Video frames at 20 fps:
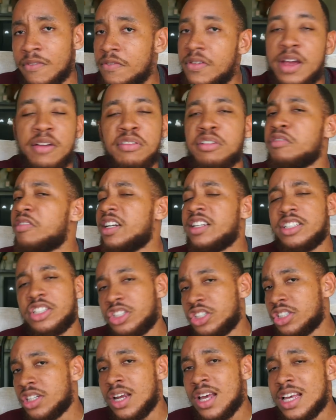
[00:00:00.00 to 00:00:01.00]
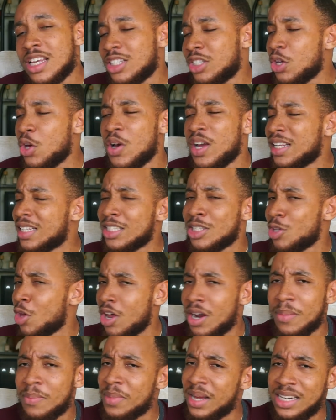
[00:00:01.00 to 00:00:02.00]
Very rich. So it's
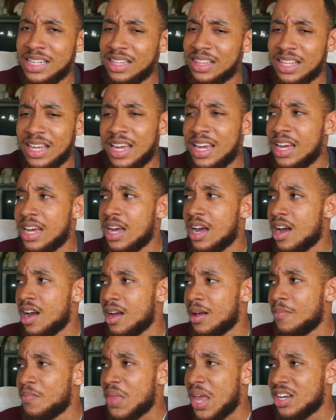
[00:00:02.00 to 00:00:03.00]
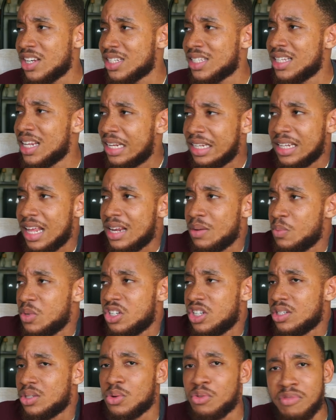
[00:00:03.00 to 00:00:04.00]
not a money thing. I just think that we
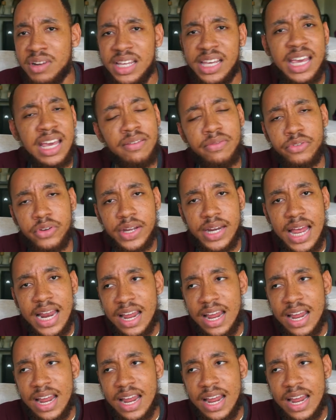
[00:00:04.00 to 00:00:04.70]
just don't really care for it.